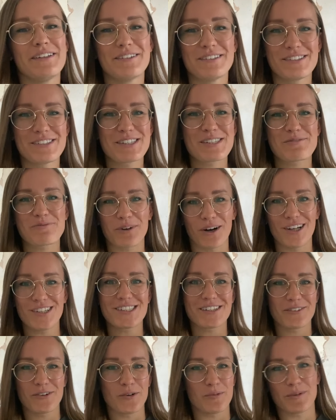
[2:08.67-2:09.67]
Just watch,
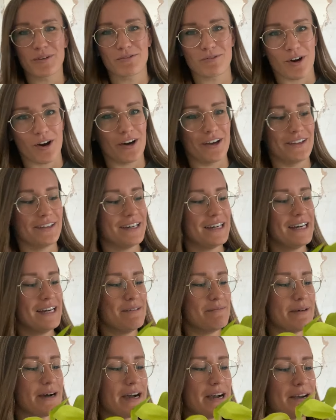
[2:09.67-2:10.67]
they'll all be rotten.
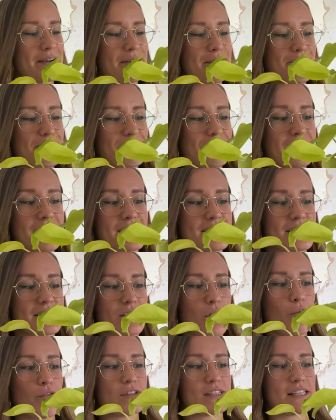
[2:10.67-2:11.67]
But there's
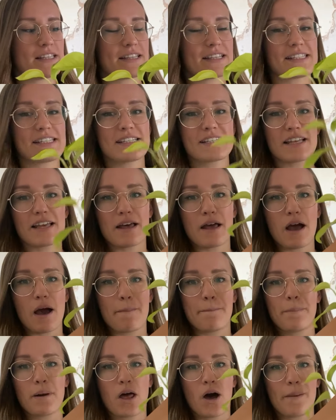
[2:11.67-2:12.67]
obviously, this is
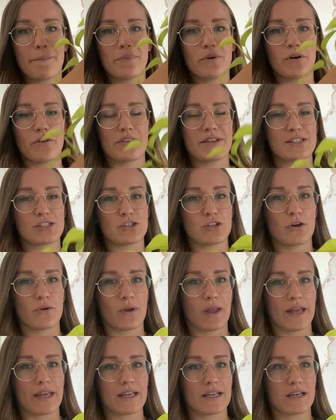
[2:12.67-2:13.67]
a plant pot, there's no
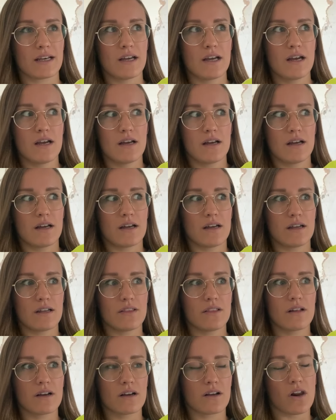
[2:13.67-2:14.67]
like
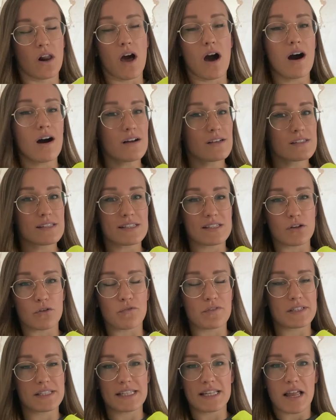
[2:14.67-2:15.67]
glass, it's
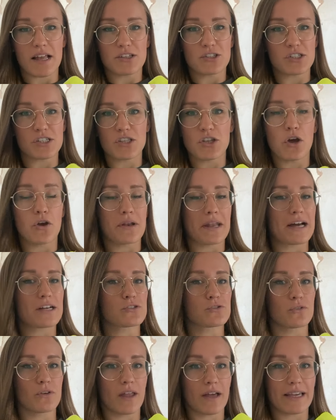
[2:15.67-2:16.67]
obviously like just no
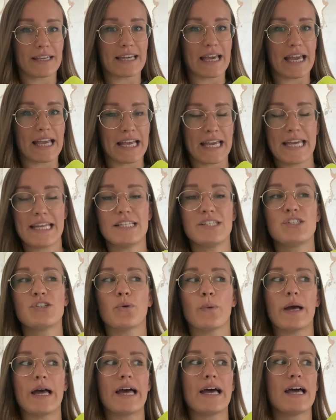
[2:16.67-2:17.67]
natural light getting
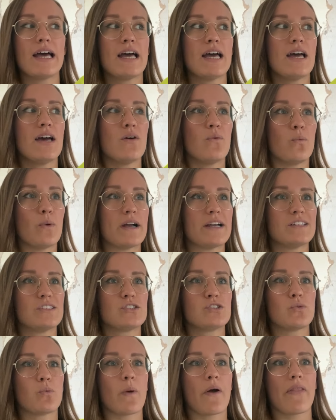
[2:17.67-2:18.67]
into it,
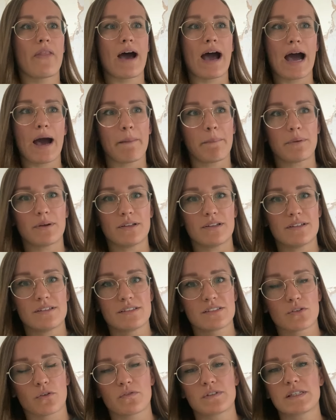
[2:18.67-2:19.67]
which when that
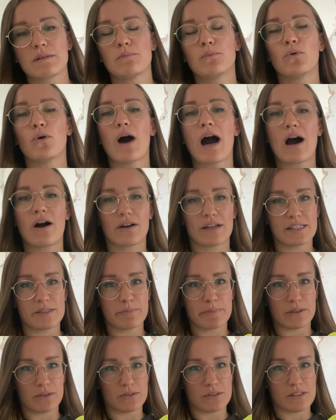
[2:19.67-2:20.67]
happens, obviously more algae
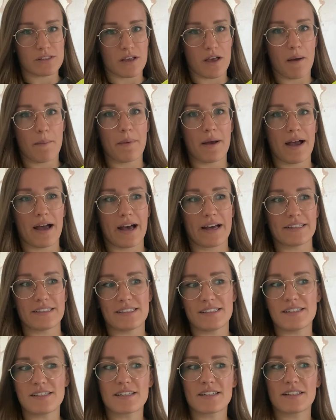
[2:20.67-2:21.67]
builds up
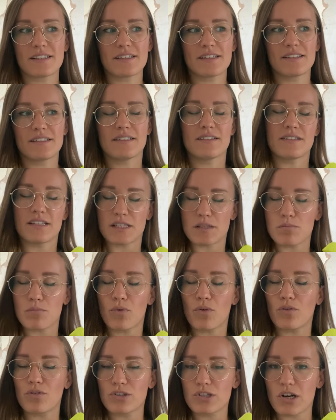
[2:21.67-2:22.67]
and there's
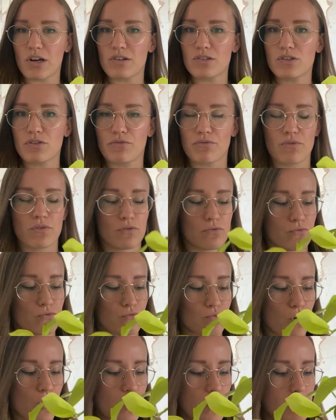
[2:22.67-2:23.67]
more chance of
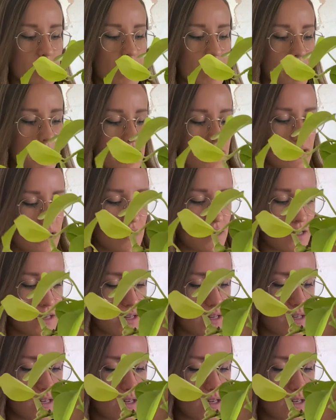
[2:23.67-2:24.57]
rot, in my opinion.